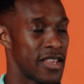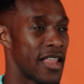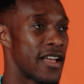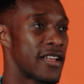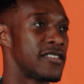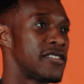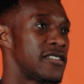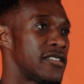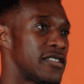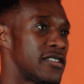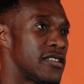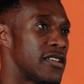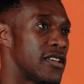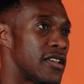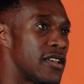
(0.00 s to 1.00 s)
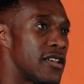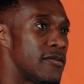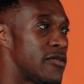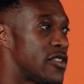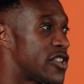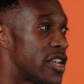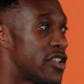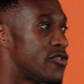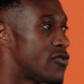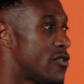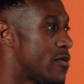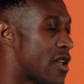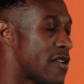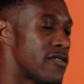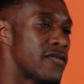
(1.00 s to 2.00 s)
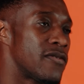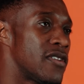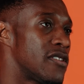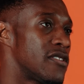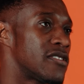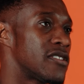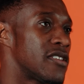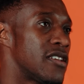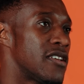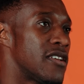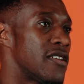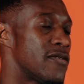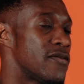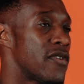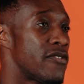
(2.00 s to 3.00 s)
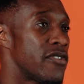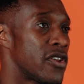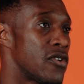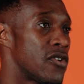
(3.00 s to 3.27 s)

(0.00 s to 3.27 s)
The lads, um, the change room, everything's uh, very